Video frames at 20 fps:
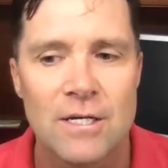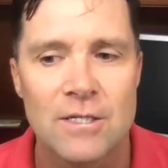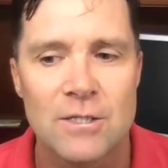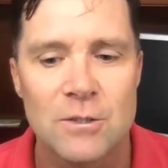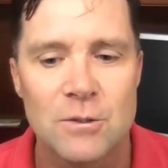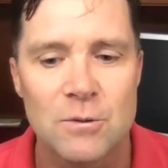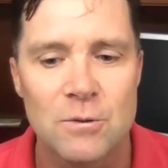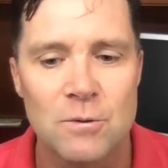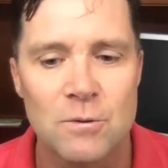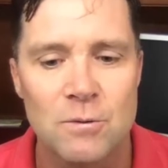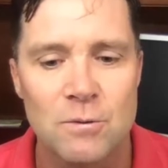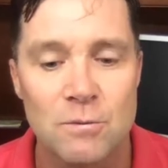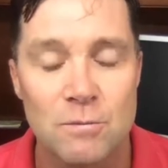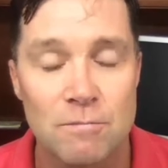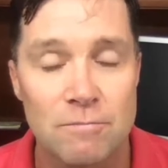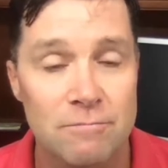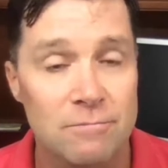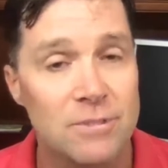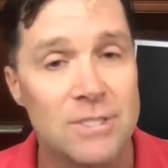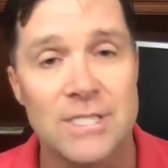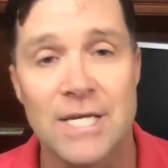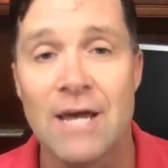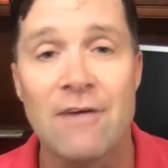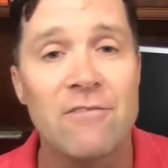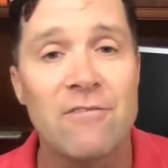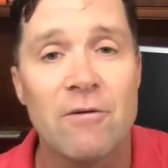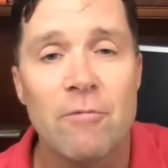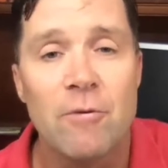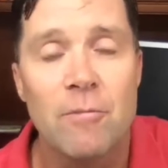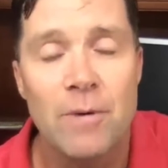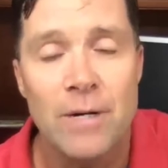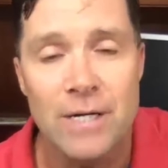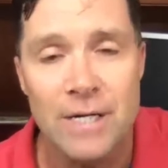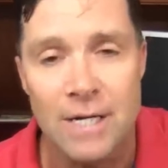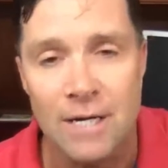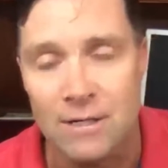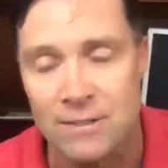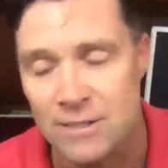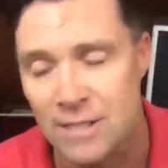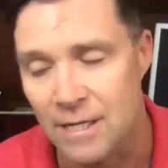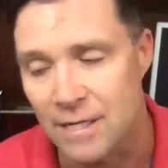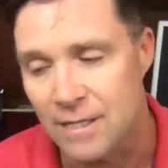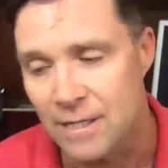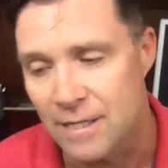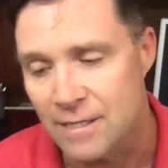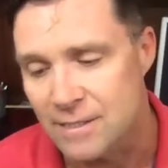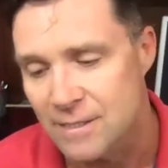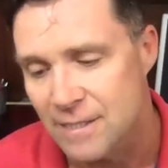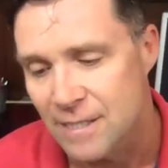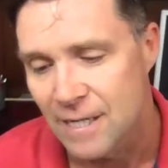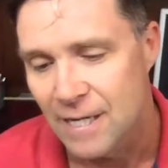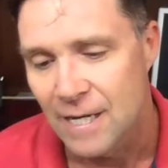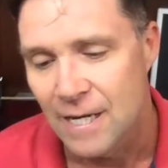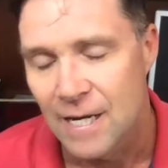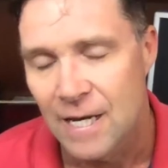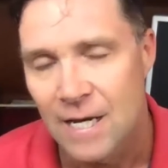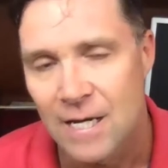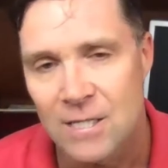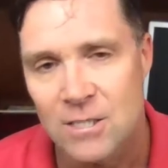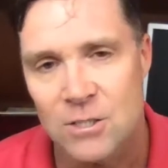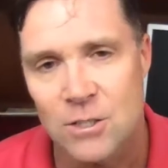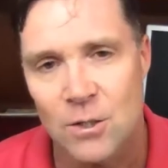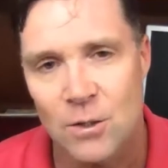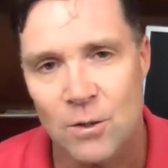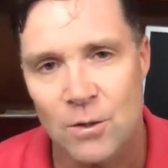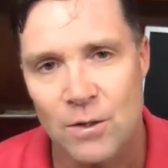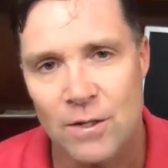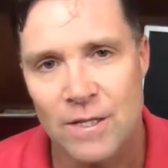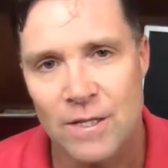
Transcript: to save everybody else, I guess. So